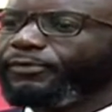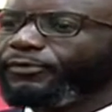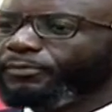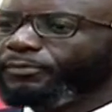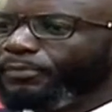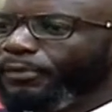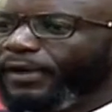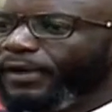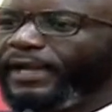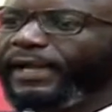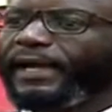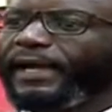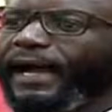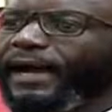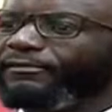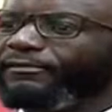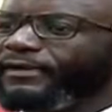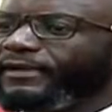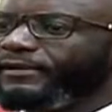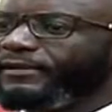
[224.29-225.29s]
spoiling
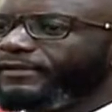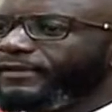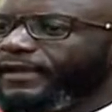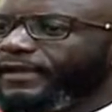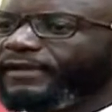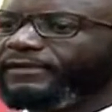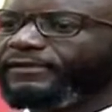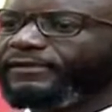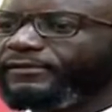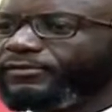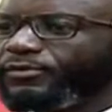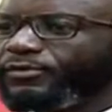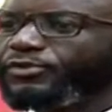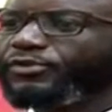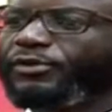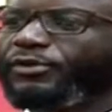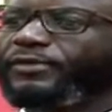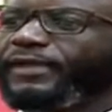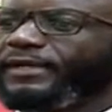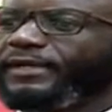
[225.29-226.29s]
a very serious
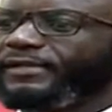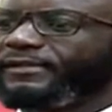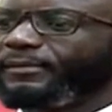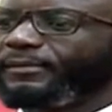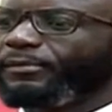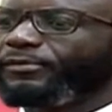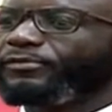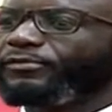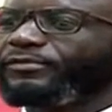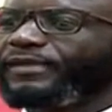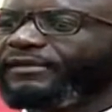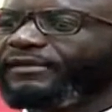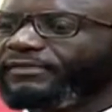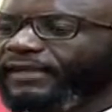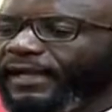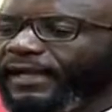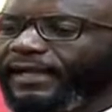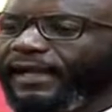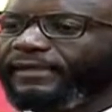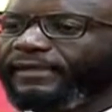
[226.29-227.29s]
institution that is supposed to
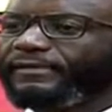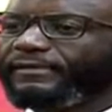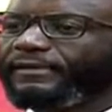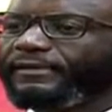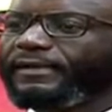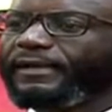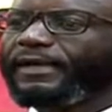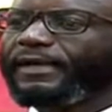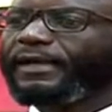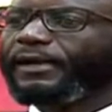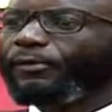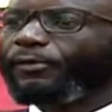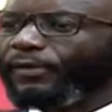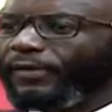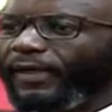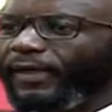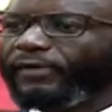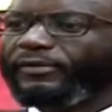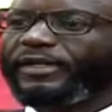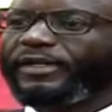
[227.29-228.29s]
serve Kenyans
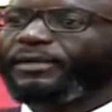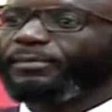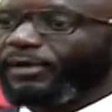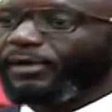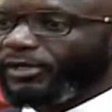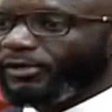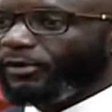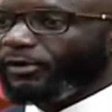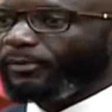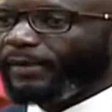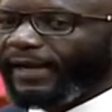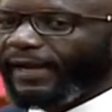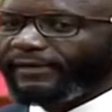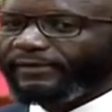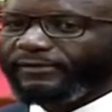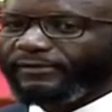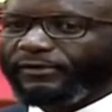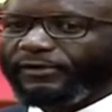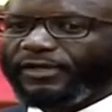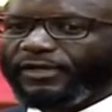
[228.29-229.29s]
without any political
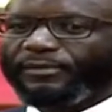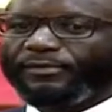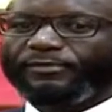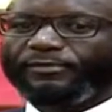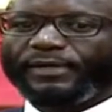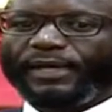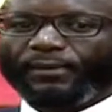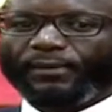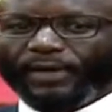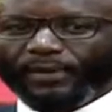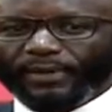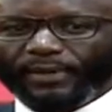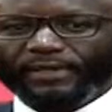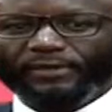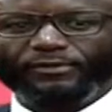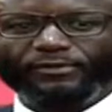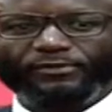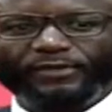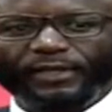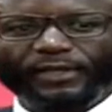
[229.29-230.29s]
bias. So, Honorable Speaker, what I
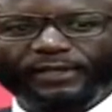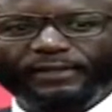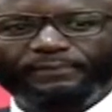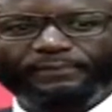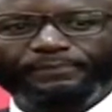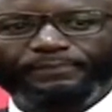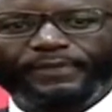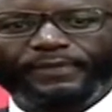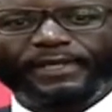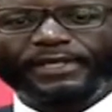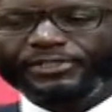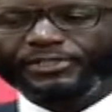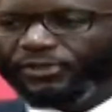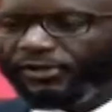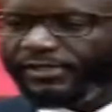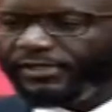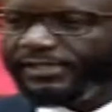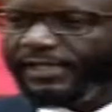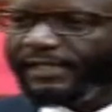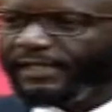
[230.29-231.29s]
wanted to say, in
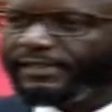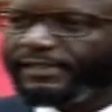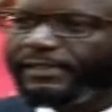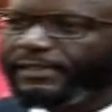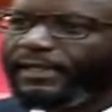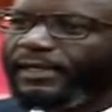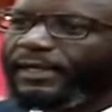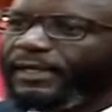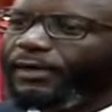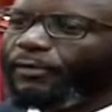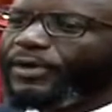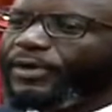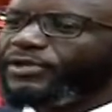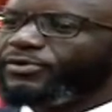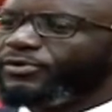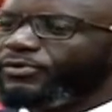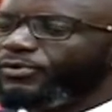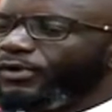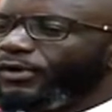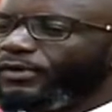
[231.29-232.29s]
short, is that we
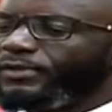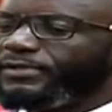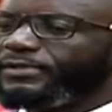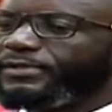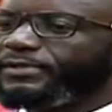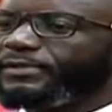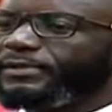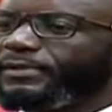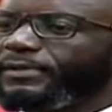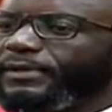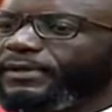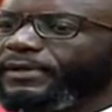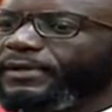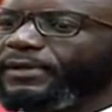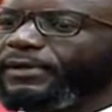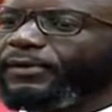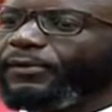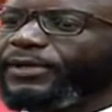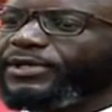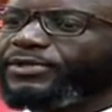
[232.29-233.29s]
should not
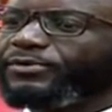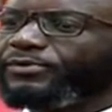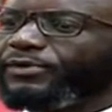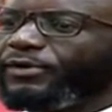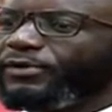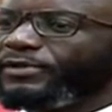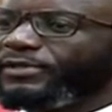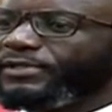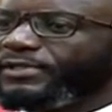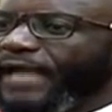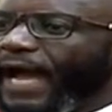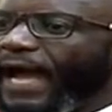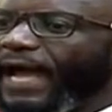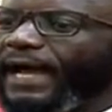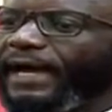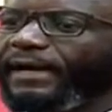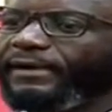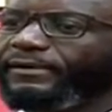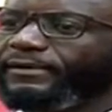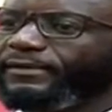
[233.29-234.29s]

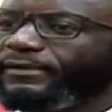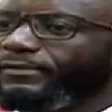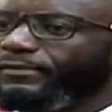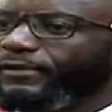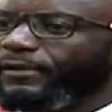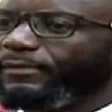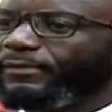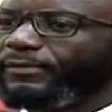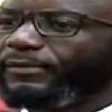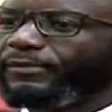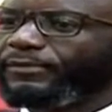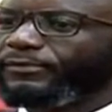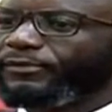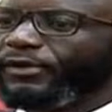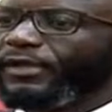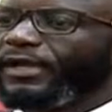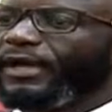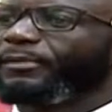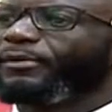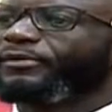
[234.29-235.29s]
tire from
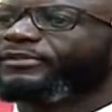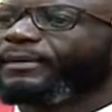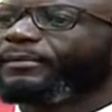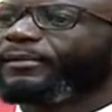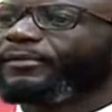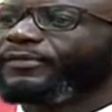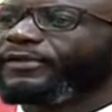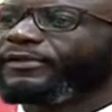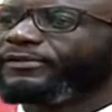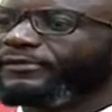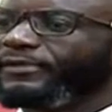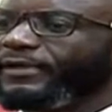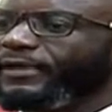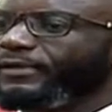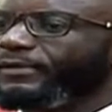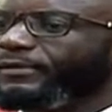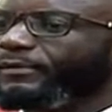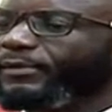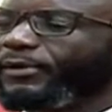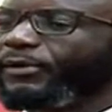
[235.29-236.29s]
talking about some of these
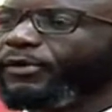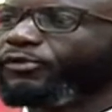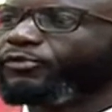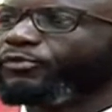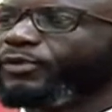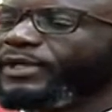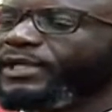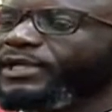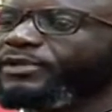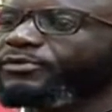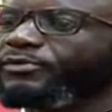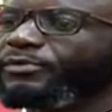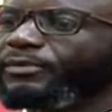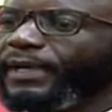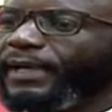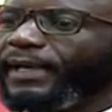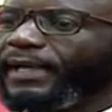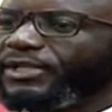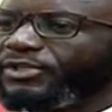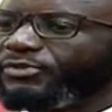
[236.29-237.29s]
things, because we need to
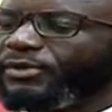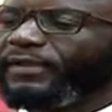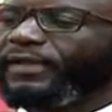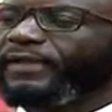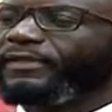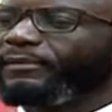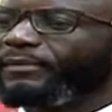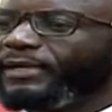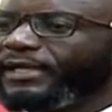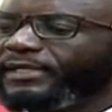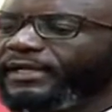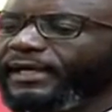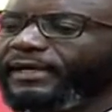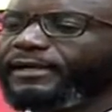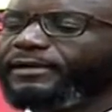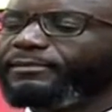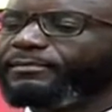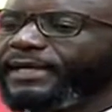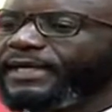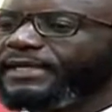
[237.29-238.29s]
ensure that the
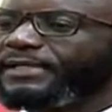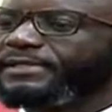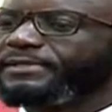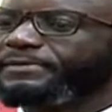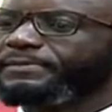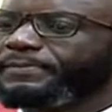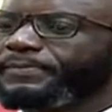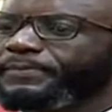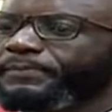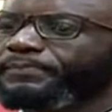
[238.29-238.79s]
military remains